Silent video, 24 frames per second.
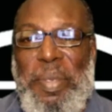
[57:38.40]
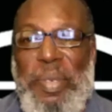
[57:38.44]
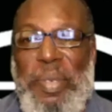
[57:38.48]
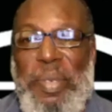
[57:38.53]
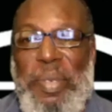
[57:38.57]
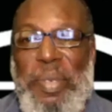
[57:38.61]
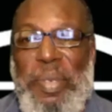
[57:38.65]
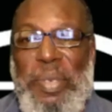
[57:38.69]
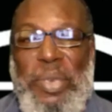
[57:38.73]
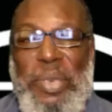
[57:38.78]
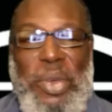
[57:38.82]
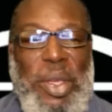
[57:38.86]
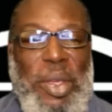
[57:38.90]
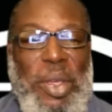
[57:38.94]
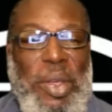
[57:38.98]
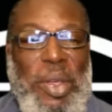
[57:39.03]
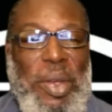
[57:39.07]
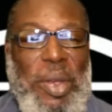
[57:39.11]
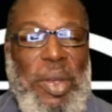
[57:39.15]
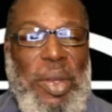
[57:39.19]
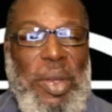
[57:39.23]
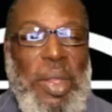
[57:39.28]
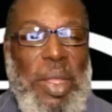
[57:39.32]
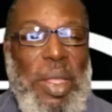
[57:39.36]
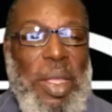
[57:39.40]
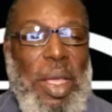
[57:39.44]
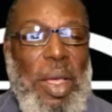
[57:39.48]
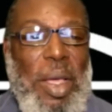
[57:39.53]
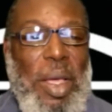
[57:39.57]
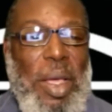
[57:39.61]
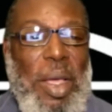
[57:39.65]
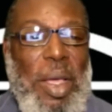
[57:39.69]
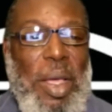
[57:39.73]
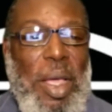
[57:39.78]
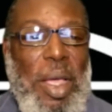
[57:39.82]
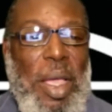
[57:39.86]
Very good.
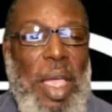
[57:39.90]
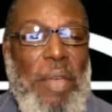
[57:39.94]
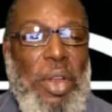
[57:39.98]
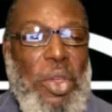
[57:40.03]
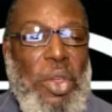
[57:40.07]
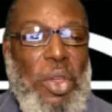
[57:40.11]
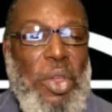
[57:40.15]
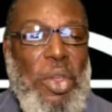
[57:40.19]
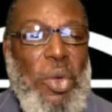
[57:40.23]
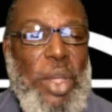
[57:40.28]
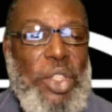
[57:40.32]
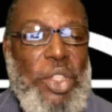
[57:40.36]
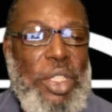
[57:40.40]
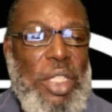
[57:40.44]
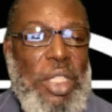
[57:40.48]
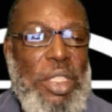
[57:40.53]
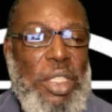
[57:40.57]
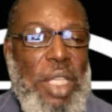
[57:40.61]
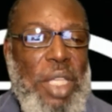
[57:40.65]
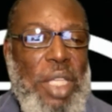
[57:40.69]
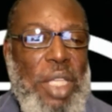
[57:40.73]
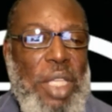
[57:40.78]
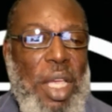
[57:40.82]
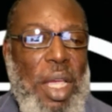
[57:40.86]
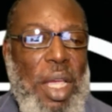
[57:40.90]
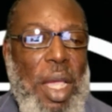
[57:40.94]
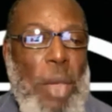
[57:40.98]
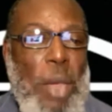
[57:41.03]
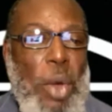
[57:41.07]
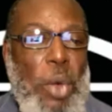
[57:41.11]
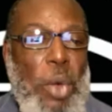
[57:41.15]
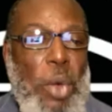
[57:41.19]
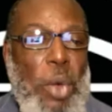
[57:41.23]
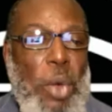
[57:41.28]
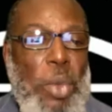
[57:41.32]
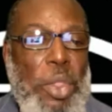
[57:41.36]
I have another question. It says,
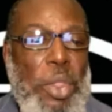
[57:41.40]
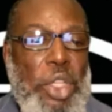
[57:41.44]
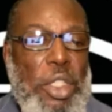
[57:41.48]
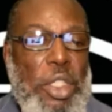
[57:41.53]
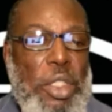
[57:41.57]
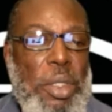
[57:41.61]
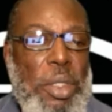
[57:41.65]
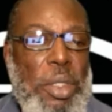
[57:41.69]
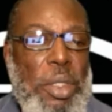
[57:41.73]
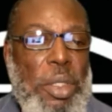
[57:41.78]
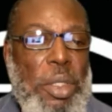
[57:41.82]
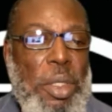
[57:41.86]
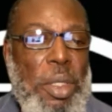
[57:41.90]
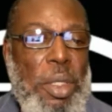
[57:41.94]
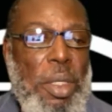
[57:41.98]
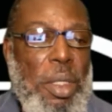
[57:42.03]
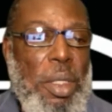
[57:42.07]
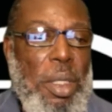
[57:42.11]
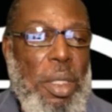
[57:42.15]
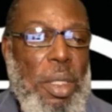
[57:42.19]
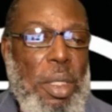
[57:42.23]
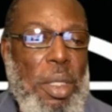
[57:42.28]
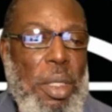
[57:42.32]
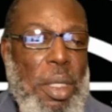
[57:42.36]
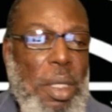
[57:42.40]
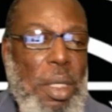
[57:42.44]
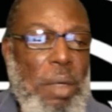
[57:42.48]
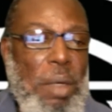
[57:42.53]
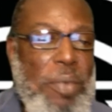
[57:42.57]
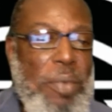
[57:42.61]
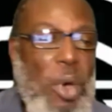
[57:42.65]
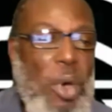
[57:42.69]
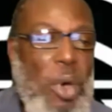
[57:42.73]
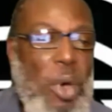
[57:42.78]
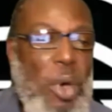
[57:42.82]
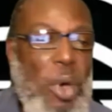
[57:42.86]
I work with the justice
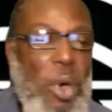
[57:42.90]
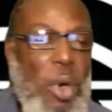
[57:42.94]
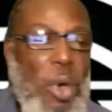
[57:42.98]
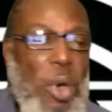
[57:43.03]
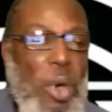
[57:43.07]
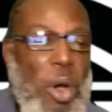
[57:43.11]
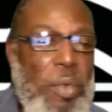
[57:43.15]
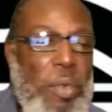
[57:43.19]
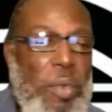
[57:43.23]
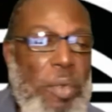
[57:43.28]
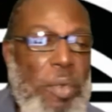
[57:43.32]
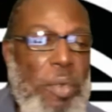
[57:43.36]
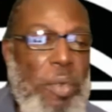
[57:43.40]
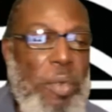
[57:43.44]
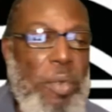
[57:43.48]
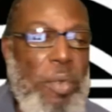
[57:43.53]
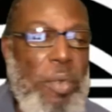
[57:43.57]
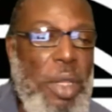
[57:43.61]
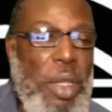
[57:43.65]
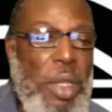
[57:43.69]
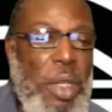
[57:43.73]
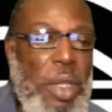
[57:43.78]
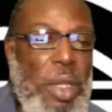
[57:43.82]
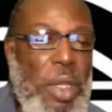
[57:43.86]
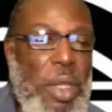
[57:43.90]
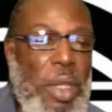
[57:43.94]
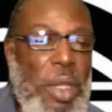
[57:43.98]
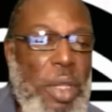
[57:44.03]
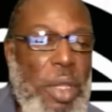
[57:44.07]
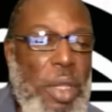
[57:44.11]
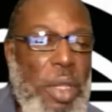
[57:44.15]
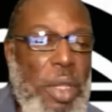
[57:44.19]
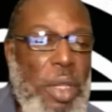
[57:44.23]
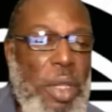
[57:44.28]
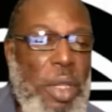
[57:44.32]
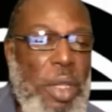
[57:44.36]
involved in
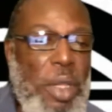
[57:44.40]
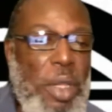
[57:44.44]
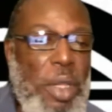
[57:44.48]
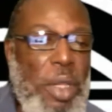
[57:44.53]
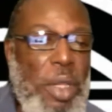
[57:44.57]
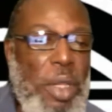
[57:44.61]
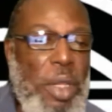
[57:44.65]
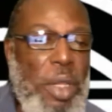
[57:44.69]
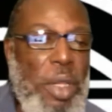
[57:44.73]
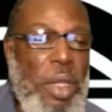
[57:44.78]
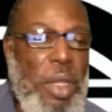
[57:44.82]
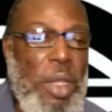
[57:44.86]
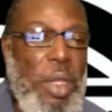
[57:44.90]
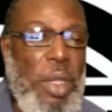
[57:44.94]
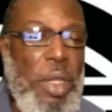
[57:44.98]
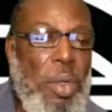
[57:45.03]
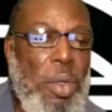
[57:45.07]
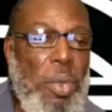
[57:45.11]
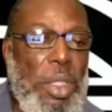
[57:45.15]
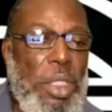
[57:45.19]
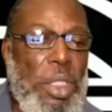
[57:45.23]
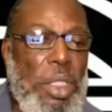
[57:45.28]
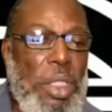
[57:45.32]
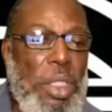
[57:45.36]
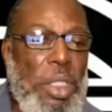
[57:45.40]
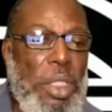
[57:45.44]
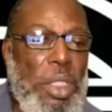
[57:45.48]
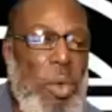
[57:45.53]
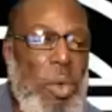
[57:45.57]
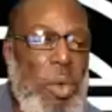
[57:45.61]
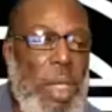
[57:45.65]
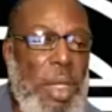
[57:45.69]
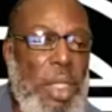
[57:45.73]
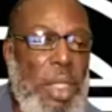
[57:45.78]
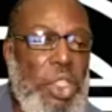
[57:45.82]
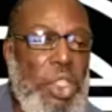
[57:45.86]
individuals within the San
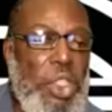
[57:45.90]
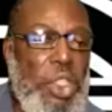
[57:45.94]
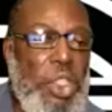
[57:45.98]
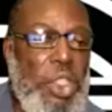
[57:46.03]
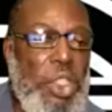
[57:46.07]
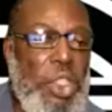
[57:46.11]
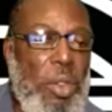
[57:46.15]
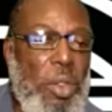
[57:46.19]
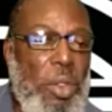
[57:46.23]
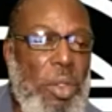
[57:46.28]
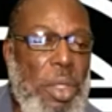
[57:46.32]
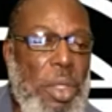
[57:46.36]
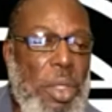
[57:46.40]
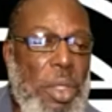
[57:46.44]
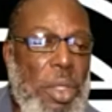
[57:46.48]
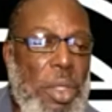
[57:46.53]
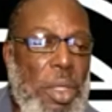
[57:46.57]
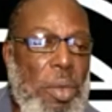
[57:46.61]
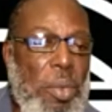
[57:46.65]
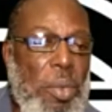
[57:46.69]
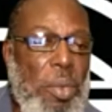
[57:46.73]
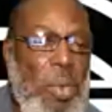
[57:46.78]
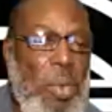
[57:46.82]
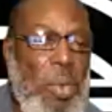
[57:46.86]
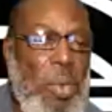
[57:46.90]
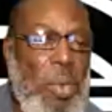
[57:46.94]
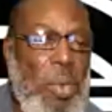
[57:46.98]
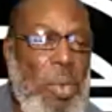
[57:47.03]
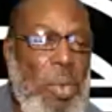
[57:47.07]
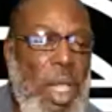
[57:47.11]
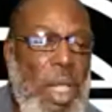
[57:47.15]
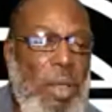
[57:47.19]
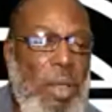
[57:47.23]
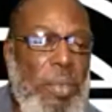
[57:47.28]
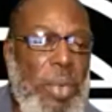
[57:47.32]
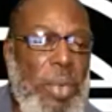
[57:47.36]
Bernardino County jails.
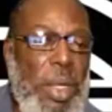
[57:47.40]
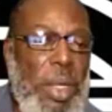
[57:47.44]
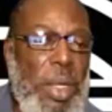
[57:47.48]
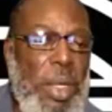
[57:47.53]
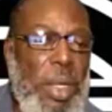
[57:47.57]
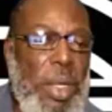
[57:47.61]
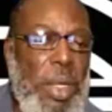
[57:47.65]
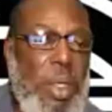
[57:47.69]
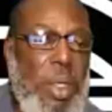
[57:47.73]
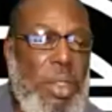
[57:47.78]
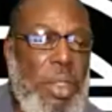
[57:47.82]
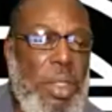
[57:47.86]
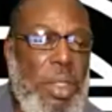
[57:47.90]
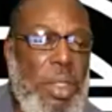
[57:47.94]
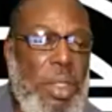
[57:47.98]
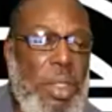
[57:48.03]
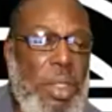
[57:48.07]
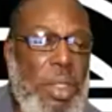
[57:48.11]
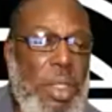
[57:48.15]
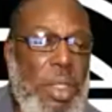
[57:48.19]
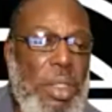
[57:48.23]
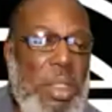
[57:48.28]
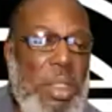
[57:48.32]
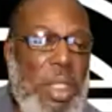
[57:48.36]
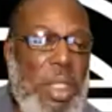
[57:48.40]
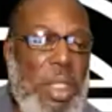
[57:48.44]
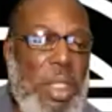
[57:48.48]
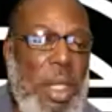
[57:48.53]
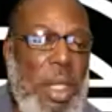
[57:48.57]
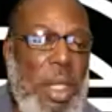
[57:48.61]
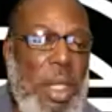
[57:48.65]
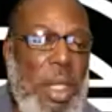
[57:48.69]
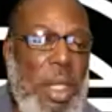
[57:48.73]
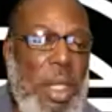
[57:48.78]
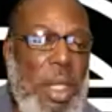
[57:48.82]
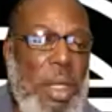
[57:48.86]
What I have witnessed
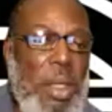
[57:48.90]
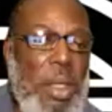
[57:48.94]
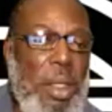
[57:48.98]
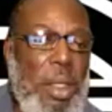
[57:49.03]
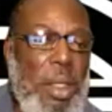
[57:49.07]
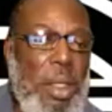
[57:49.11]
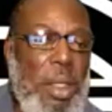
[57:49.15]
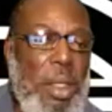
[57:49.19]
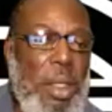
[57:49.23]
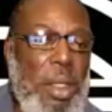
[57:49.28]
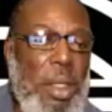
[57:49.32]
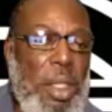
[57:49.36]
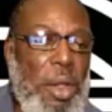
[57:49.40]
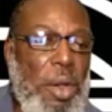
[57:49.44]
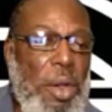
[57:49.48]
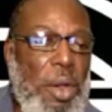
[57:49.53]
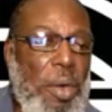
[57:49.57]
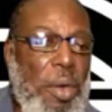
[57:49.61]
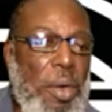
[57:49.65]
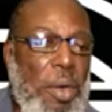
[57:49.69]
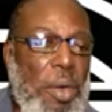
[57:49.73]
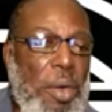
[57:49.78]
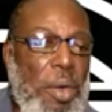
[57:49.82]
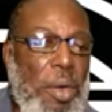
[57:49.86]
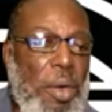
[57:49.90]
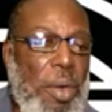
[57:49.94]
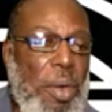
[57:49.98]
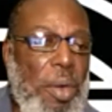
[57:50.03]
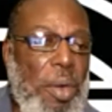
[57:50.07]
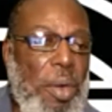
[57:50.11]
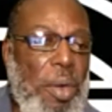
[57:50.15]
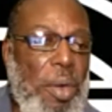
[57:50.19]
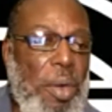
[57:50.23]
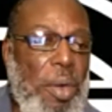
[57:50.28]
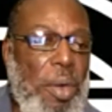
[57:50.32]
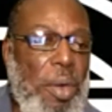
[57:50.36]
is that there
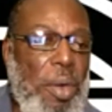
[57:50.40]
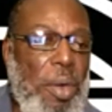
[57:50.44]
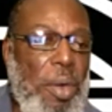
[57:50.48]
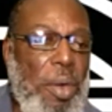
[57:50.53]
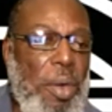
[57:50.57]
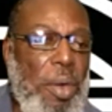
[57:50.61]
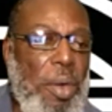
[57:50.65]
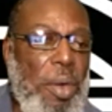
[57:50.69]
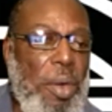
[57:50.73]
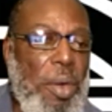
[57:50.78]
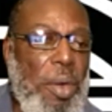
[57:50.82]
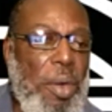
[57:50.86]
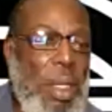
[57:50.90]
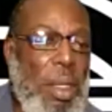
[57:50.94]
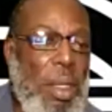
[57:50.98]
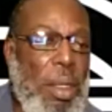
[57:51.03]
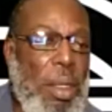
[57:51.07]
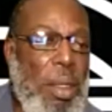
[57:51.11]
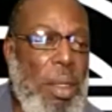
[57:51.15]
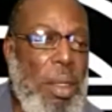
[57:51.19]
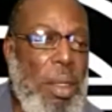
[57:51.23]
needs to be